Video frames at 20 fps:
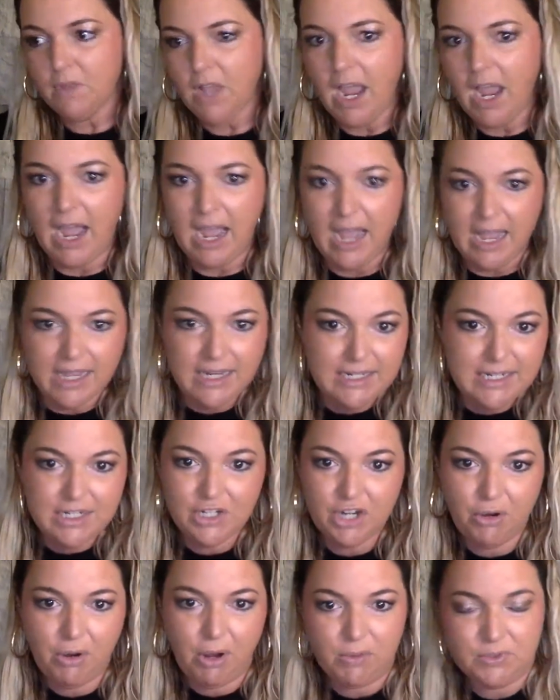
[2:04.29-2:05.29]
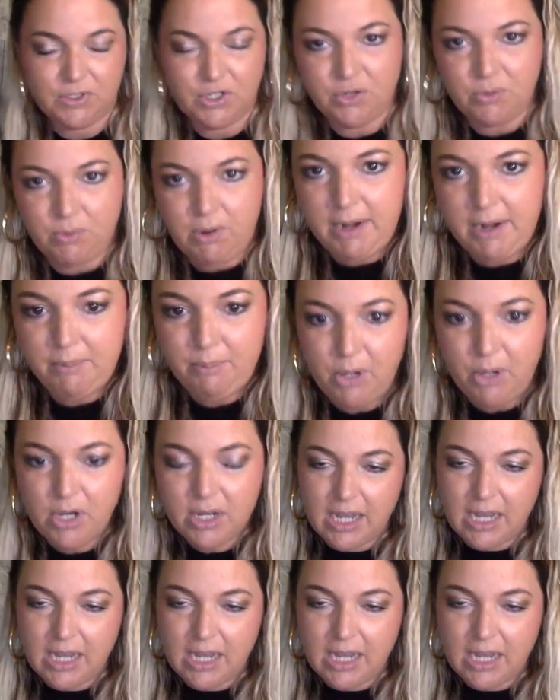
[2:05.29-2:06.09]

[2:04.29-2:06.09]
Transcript: I didn't know I was going to write a book.